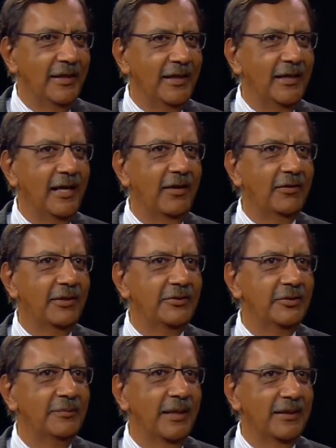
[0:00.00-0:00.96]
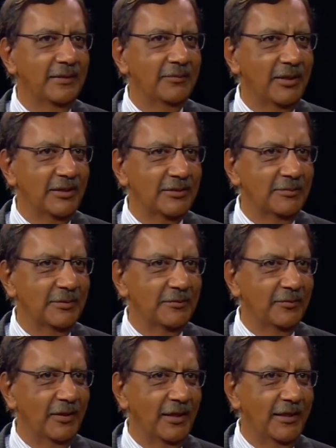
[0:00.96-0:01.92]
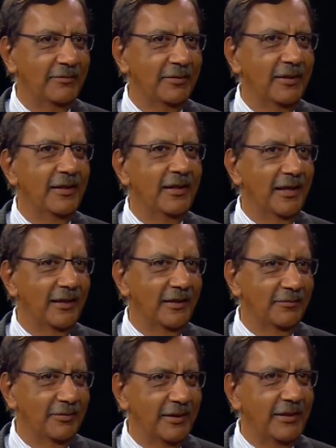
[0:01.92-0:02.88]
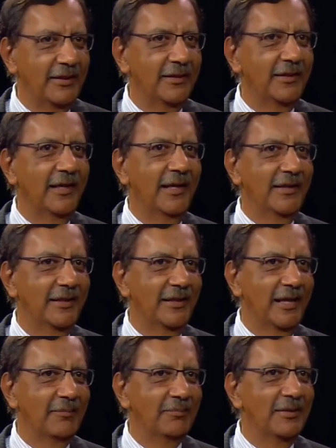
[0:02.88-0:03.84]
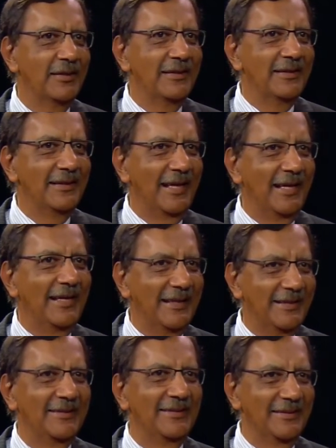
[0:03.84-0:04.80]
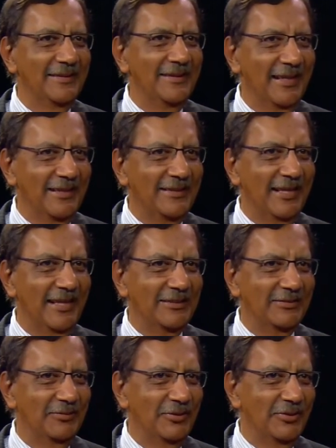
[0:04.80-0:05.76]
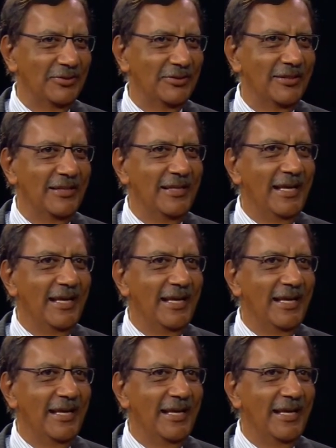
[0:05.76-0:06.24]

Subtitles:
And how can you make them customers for life? And Loveleen ended up heading that task force.